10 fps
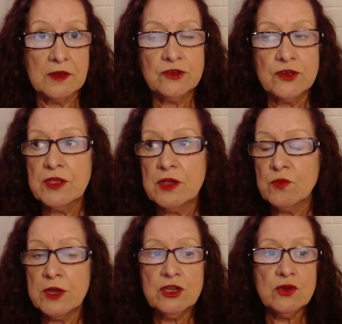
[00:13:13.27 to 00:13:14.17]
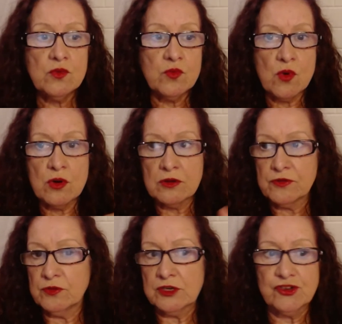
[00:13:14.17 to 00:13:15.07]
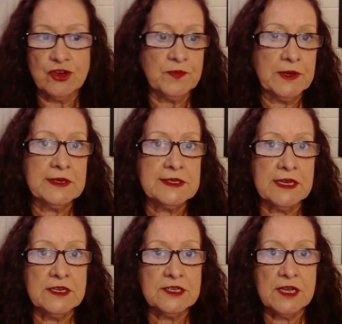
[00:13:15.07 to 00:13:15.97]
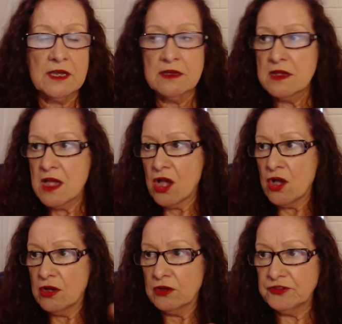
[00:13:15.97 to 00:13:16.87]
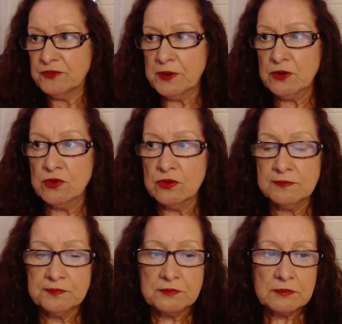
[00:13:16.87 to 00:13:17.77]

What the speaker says: so that when you walk through a shopping centre, a hospital,